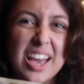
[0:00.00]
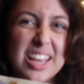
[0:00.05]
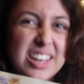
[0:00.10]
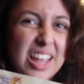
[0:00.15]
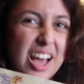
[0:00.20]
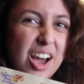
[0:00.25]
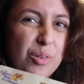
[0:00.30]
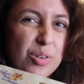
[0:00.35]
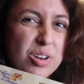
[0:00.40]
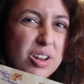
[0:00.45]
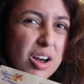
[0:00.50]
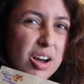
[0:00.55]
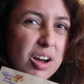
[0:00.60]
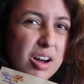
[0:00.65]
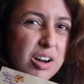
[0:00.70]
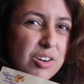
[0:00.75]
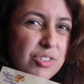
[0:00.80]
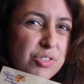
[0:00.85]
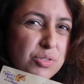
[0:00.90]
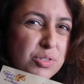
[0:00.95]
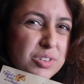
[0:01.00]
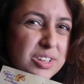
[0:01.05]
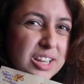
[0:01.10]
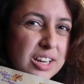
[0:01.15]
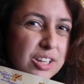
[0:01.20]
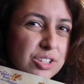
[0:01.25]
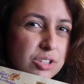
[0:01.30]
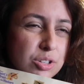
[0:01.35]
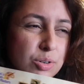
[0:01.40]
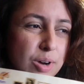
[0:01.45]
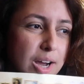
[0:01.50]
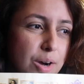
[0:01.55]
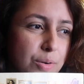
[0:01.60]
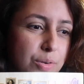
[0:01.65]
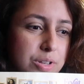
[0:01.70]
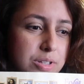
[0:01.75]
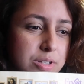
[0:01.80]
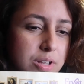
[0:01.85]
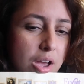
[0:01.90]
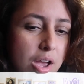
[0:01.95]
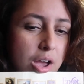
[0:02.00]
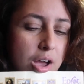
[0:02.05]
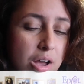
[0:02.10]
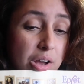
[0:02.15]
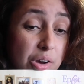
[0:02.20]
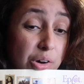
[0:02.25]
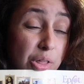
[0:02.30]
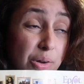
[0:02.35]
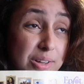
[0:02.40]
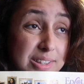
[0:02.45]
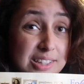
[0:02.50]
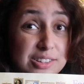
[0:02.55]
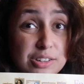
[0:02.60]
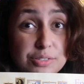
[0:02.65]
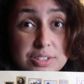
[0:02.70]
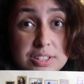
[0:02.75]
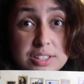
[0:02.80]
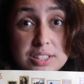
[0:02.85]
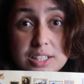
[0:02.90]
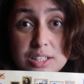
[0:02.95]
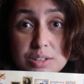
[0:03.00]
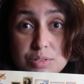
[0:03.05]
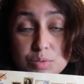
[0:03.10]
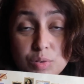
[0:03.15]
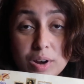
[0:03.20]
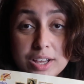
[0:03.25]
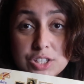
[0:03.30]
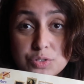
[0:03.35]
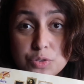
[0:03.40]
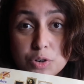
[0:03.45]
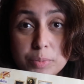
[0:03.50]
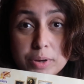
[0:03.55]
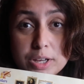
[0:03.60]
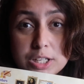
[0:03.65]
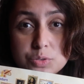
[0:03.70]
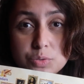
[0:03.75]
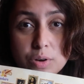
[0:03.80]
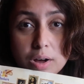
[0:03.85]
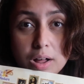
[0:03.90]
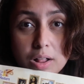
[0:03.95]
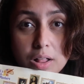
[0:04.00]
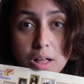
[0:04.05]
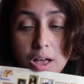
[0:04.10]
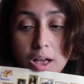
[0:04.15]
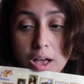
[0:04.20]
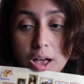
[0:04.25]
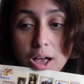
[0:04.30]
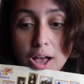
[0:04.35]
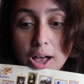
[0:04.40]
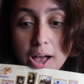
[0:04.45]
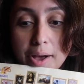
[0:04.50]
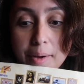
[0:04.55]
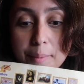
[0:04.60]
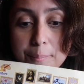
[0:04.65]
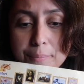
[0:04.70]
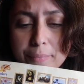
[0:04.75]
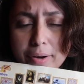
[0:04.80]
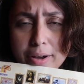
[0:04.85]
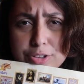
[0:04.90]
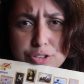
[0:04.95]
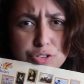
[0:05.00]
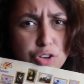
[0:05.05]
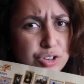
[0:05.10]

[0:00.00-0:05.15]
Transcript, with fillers: an hour and a half or nearly two hours although I did obviously rest for a bit as well um,